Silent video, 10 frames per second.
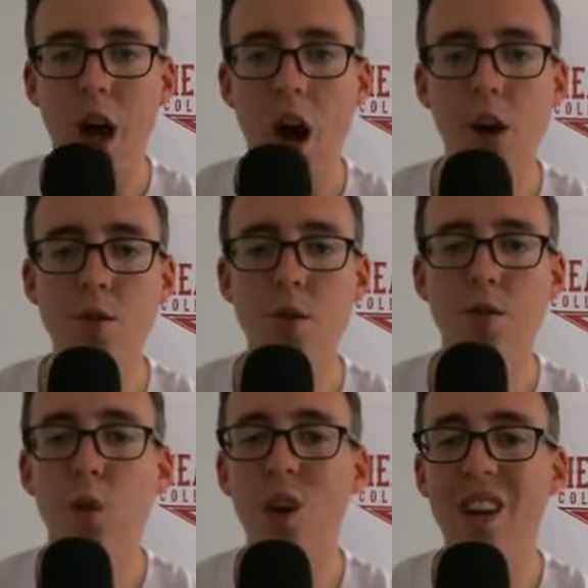
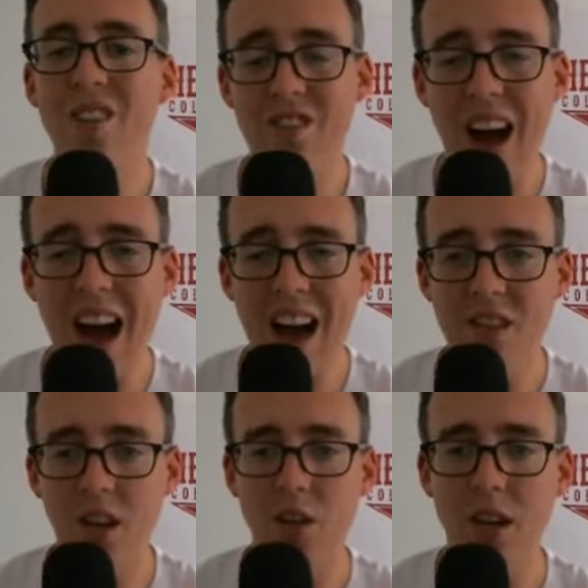145
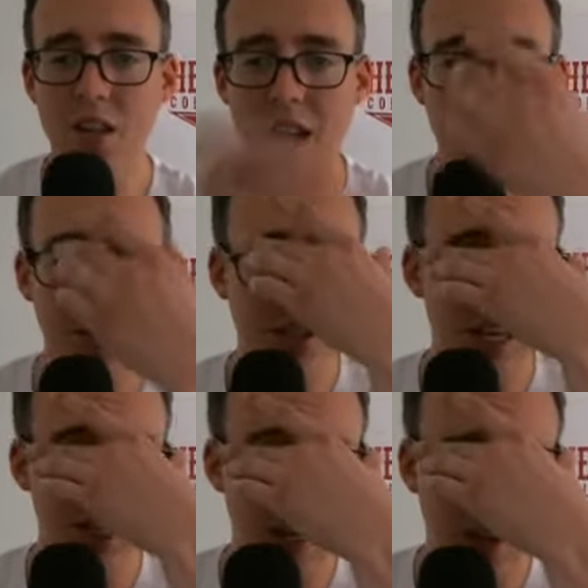degrees on Iowa
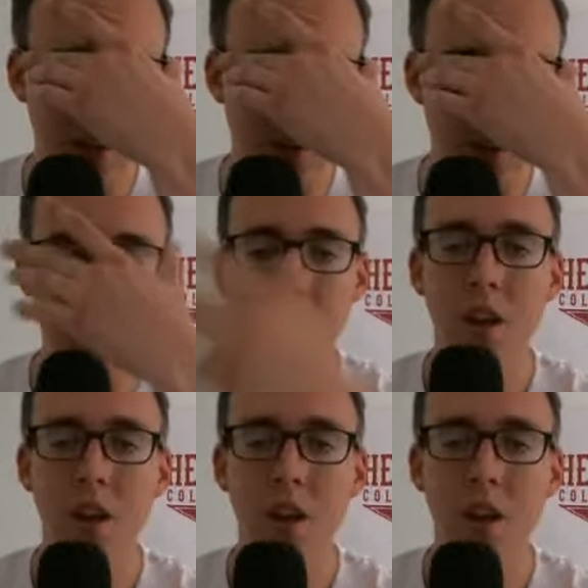State's side of the field.